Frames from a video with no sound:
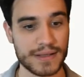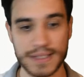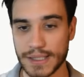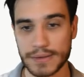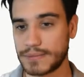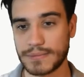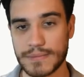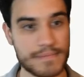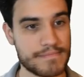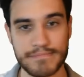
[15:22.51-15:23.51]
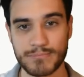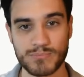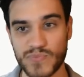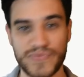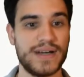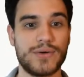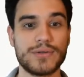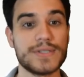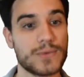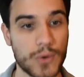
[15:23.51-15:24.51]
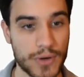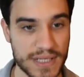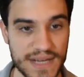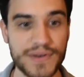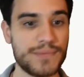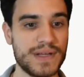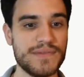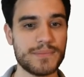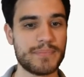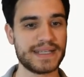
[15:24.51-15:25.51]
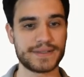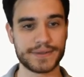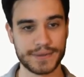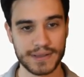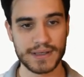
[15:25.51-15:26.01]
So that also works even better.